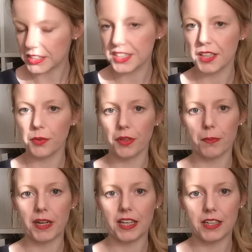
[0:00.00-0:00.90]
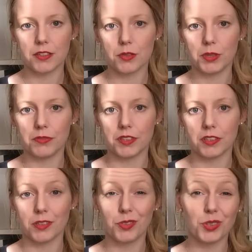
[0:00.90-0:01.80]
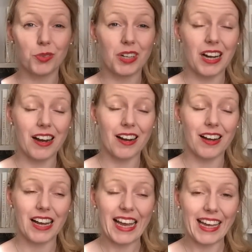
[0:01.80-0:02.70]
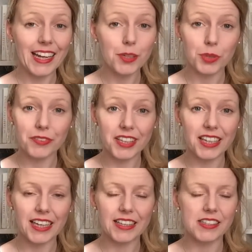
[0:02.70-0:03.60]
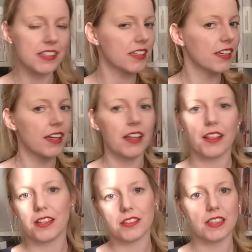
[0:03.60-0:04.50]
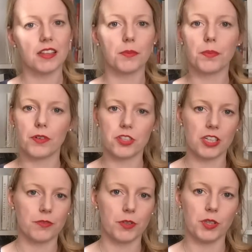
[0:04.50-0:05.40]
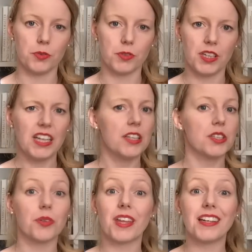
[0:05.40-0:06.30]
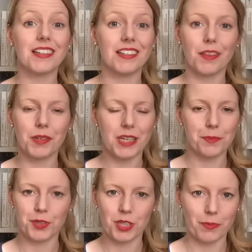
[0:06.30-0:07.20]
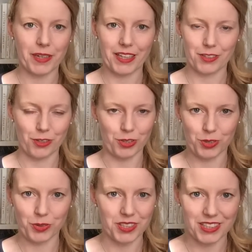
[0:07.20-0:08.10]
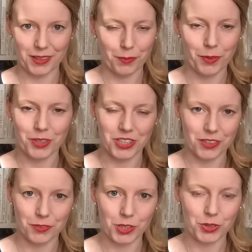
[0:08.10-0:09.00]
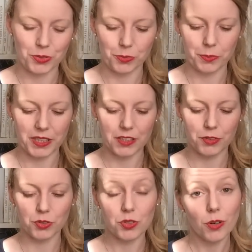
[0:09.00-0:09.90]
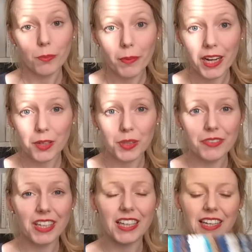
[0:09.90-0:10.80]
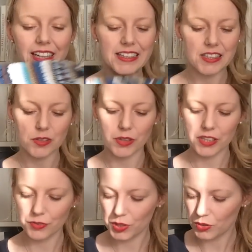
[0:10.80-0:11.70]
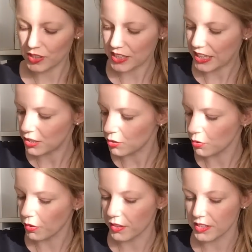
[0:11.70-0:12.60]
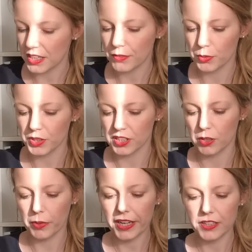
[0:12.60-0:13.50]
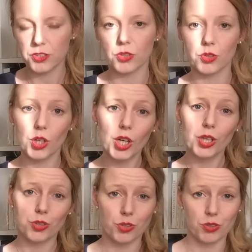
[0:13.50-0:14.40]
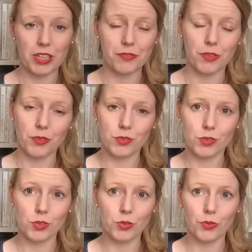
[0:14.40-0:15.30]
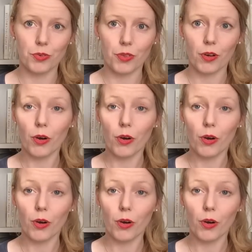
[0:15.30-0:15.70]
deal with many ends to weave in. If you hate weaving in ends, that's not the project for you. So then the temperature blanket also is not the project for you. But if you don't mind weaving in ends, or if you decide to do this every once in a while so you don't have to do